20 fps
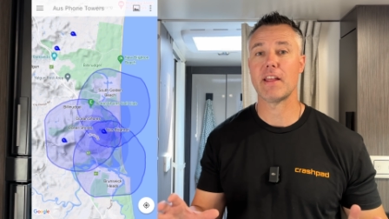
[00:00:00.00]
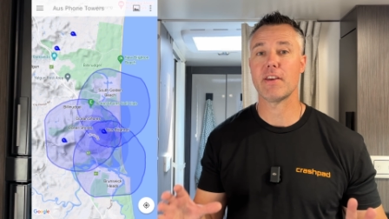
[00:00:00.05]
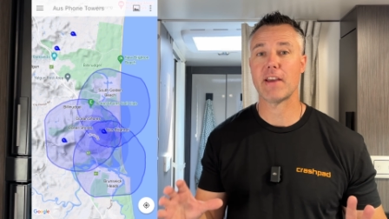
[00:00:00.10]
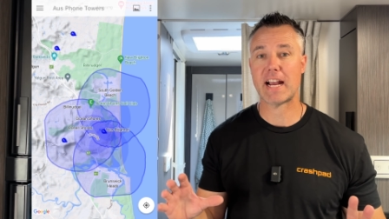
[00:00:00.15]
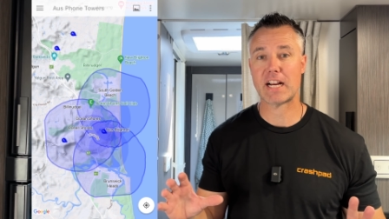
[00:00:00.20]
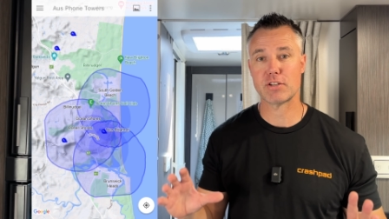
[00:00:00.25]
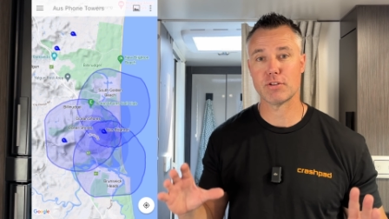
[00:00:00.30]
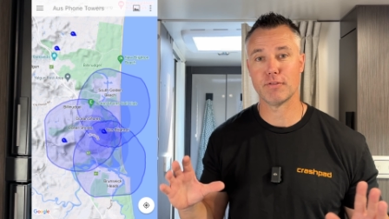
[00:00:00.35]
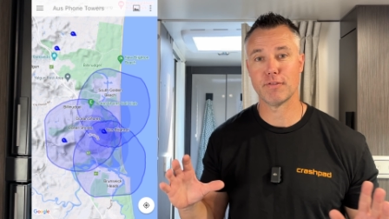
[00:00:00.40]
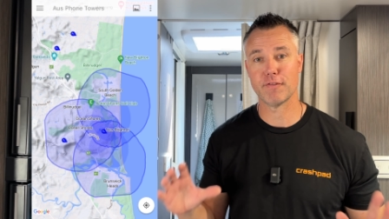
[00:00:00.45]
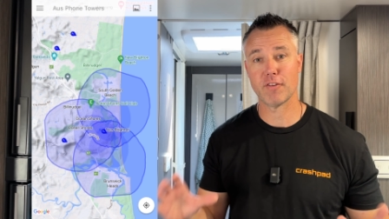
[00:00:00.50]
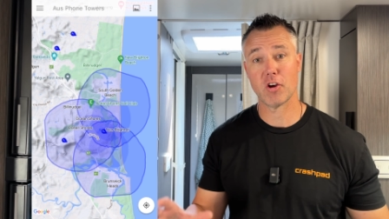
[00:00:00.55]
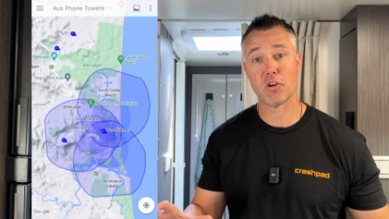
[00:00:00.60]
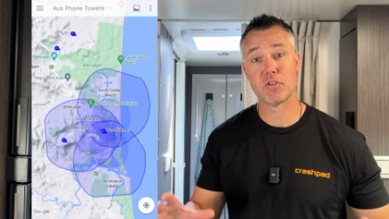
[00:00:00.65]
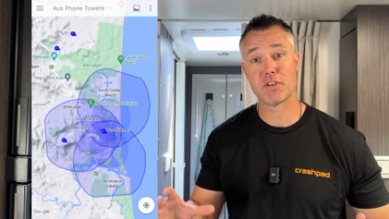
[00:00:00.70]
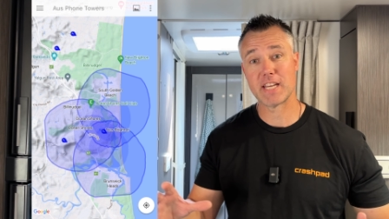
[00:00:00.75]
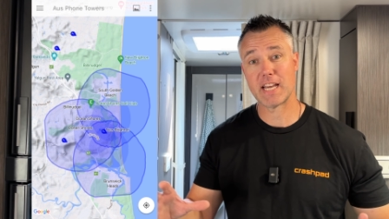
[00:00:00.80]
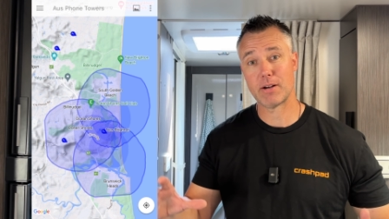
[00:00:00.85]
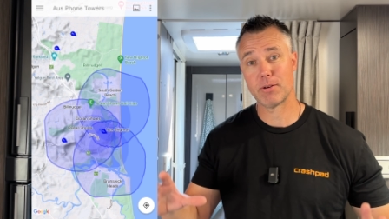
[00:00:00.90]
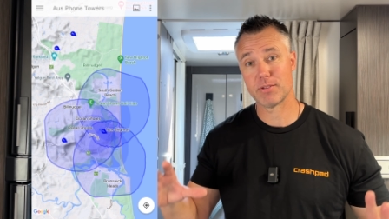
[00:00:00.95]
the actual
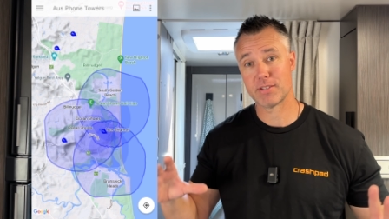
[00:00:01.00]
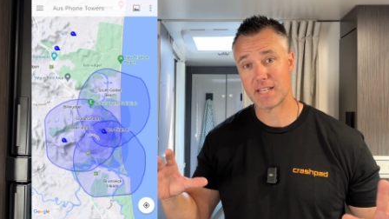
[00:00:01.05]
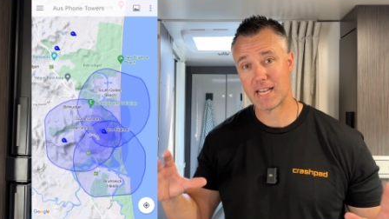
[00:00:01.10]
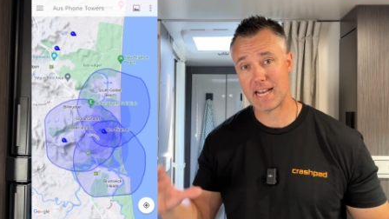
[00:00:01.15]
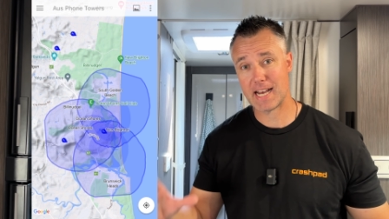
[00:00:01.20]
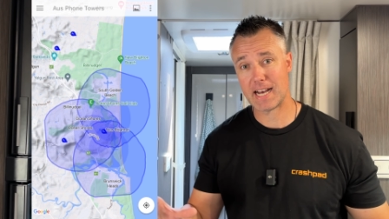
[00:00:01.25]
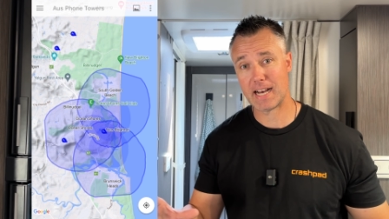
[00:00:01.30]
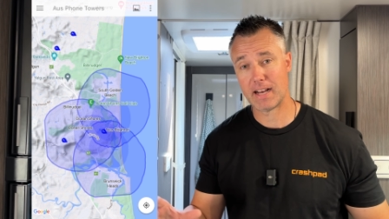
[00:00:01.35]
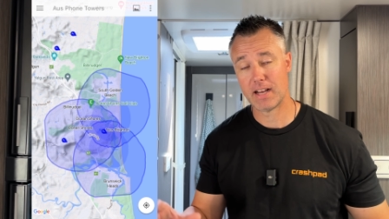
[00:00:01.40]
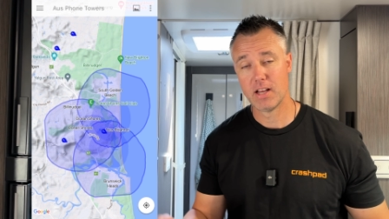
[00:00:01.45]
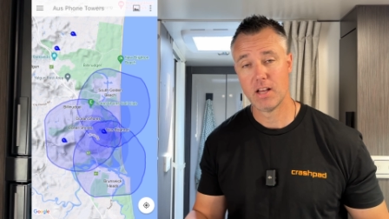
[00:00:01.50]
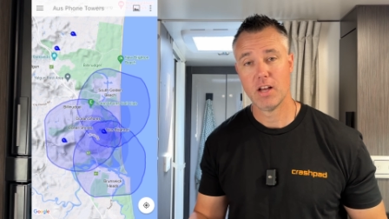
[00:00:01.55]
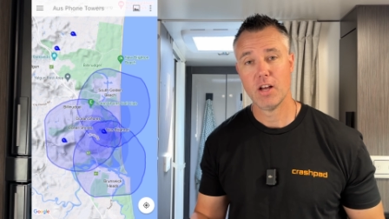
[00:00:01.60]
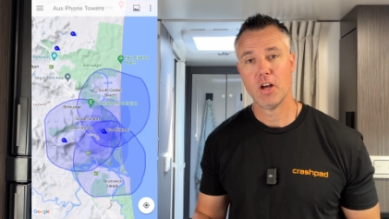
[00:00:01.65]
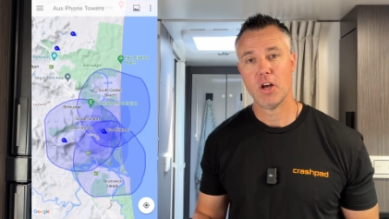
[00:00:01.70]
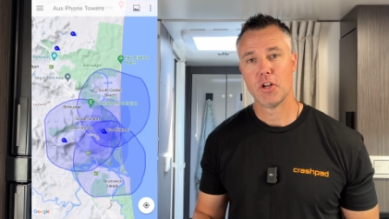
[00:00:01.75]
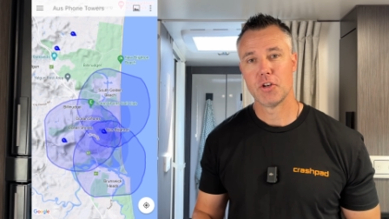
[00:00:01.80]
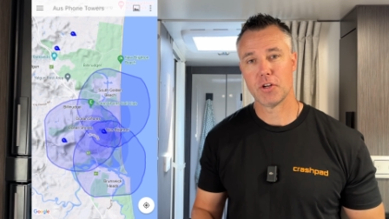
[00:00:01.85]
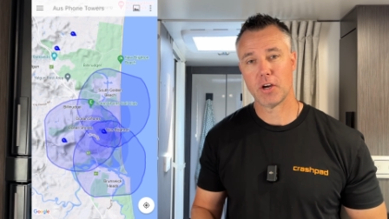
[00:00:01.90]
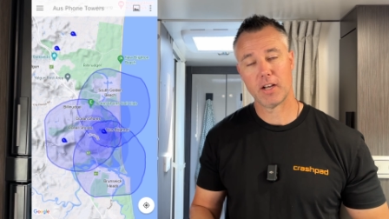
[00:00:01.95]
phone towers are.
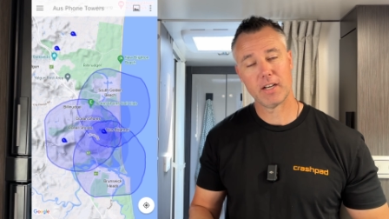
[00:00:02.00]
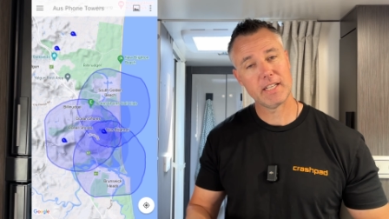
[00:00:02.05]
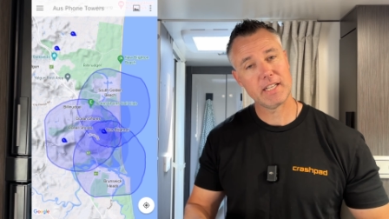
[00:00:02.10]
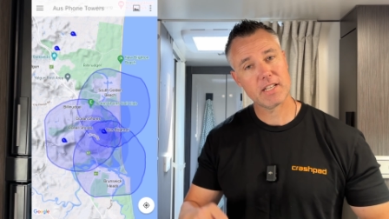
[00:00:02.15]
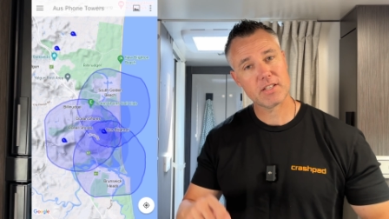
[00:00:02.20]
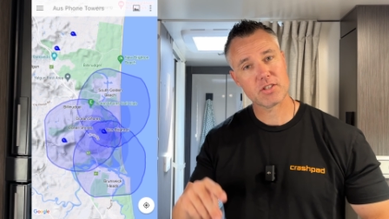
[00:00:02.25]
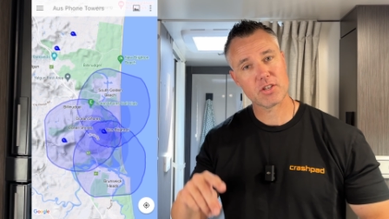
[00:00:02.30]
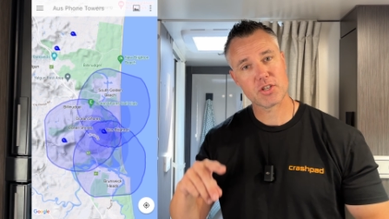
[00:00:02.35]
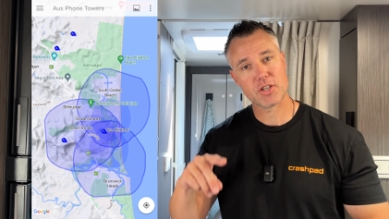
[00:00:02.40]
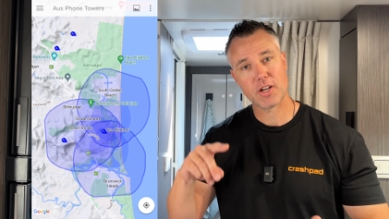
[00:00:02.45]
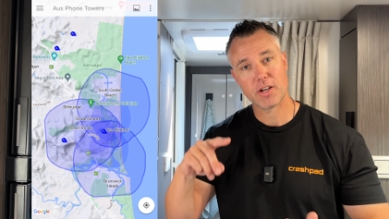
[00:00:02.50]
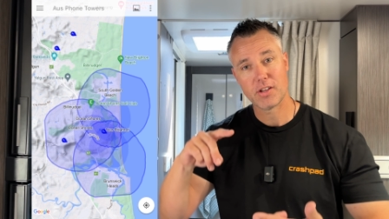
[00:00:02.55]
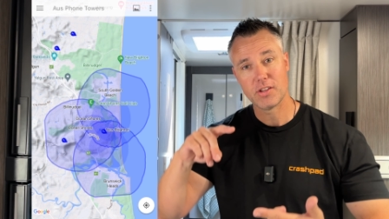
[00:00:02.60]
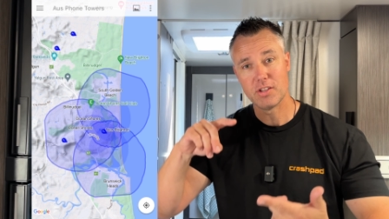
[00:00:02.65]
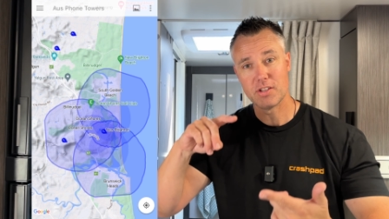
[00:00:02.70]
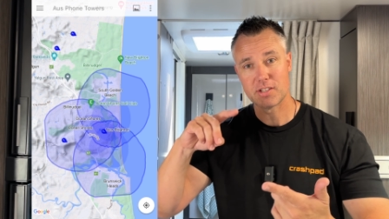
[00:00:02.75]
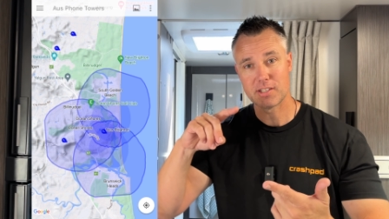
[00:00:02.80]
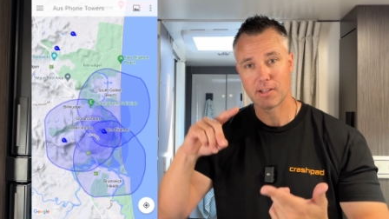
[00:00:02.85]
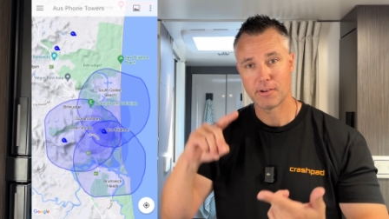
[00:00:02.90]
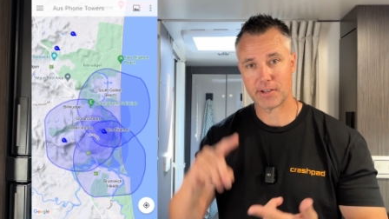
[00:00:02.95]
Not only does it show you
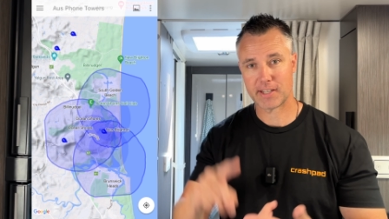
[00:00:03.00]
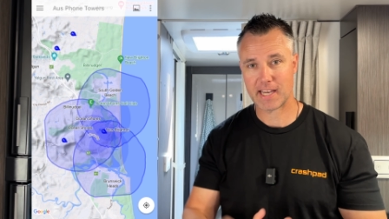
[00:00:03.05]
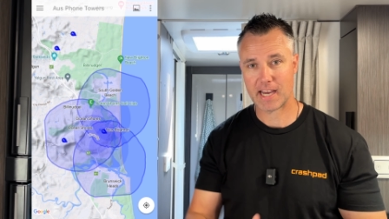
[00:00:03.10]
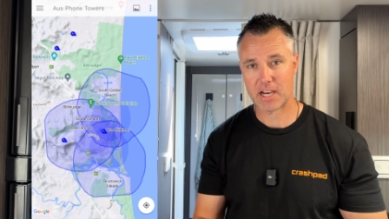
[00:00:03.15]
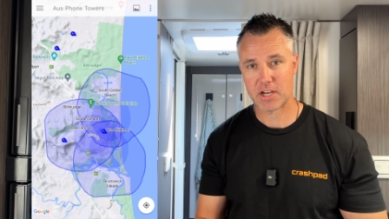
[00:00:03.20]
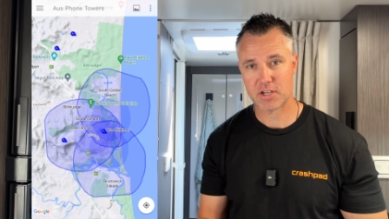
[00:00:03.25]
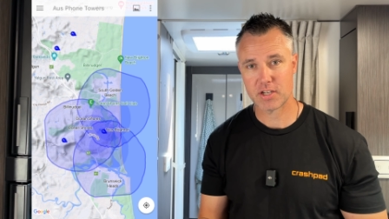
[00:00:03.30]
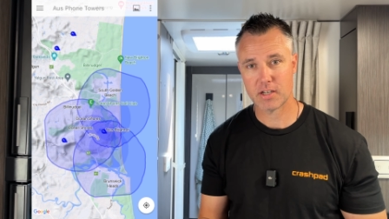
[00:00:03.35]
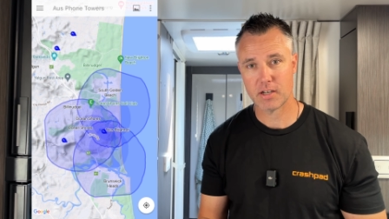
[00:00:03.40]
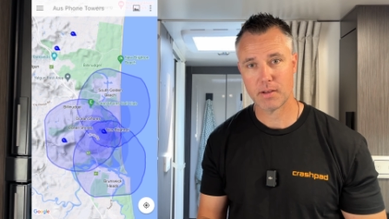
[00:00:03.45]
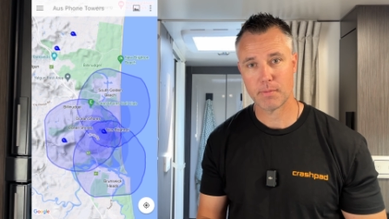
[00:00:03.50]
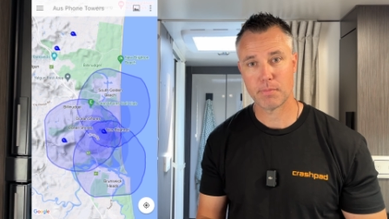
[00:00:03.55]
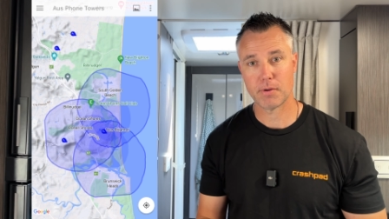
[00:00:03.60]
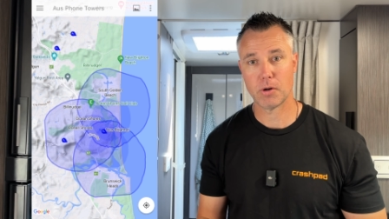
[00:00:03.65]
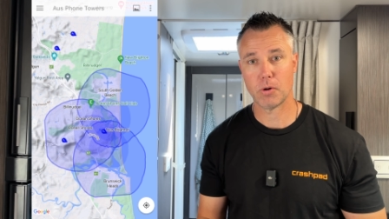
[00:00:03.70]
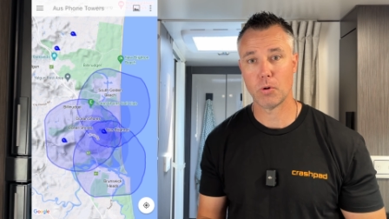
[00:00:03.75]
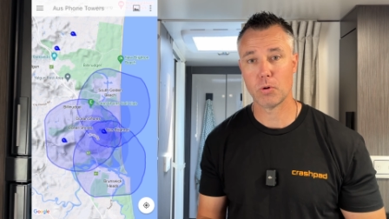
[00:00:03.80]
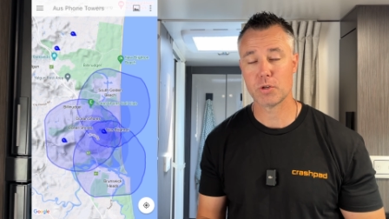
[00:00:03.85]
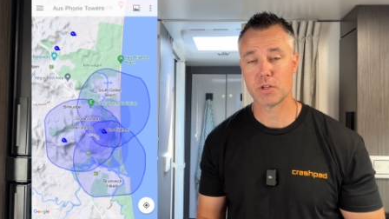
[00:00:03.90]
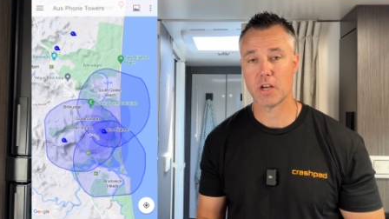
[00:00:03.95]
its location, but
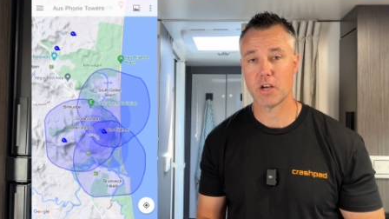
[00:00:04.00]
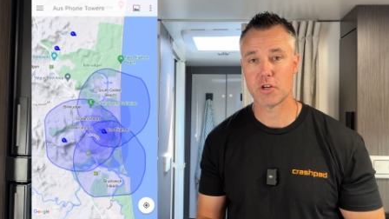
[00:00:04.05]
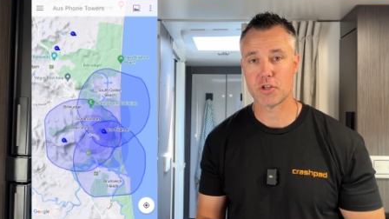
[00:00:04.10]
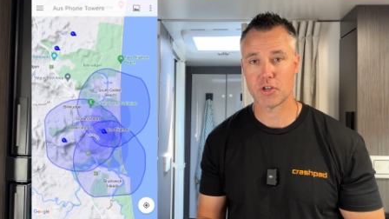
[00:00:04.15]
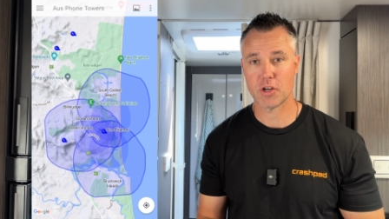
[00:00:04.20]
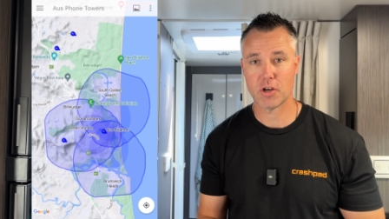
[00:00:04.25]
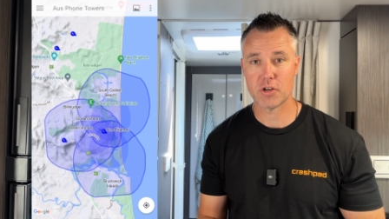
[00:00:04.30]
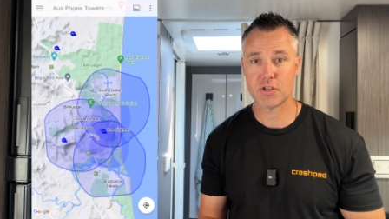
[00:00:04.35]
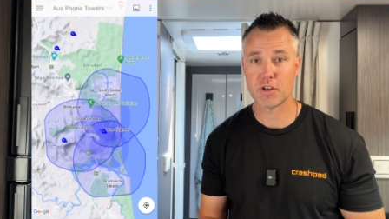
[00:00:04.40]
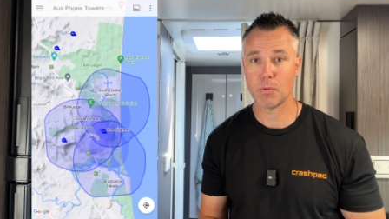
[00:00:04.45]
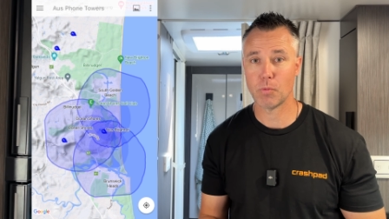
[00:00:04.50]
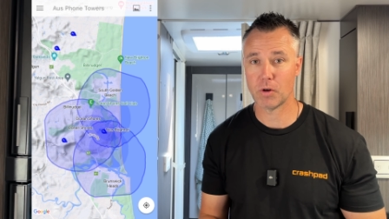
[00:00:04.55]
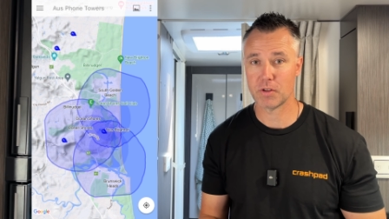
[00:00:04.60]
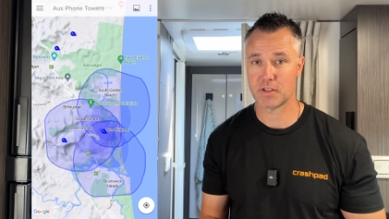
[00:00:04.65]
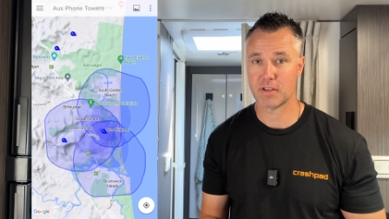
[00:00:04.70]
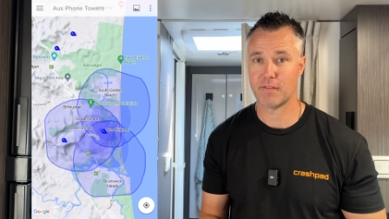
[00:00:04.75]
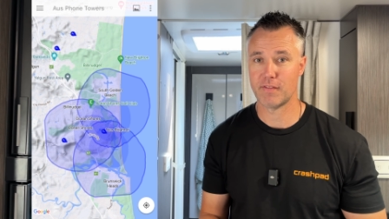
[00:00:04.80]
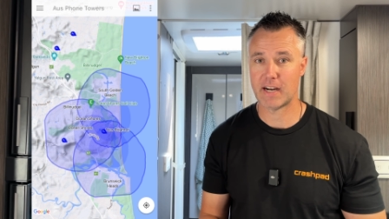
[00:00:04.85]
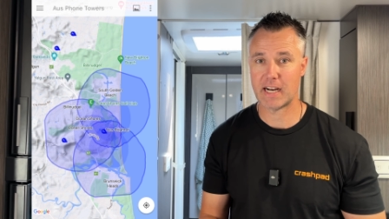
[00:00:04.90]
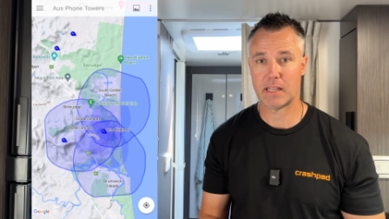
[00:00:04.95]
it also shows you
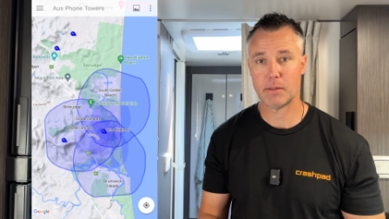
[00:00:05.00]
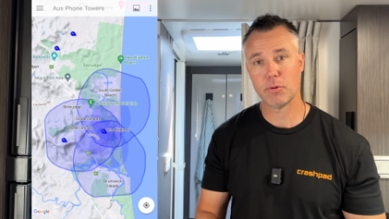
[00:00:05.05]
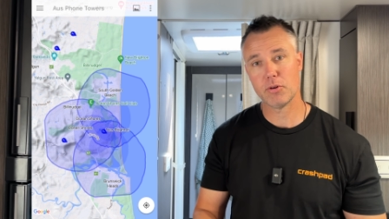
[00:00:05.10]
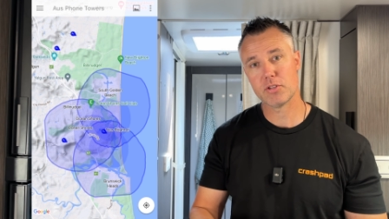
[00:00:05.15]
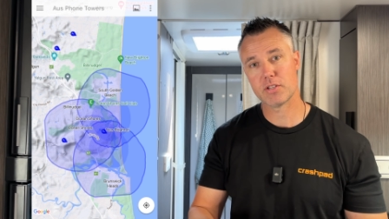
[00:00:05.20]
what's available.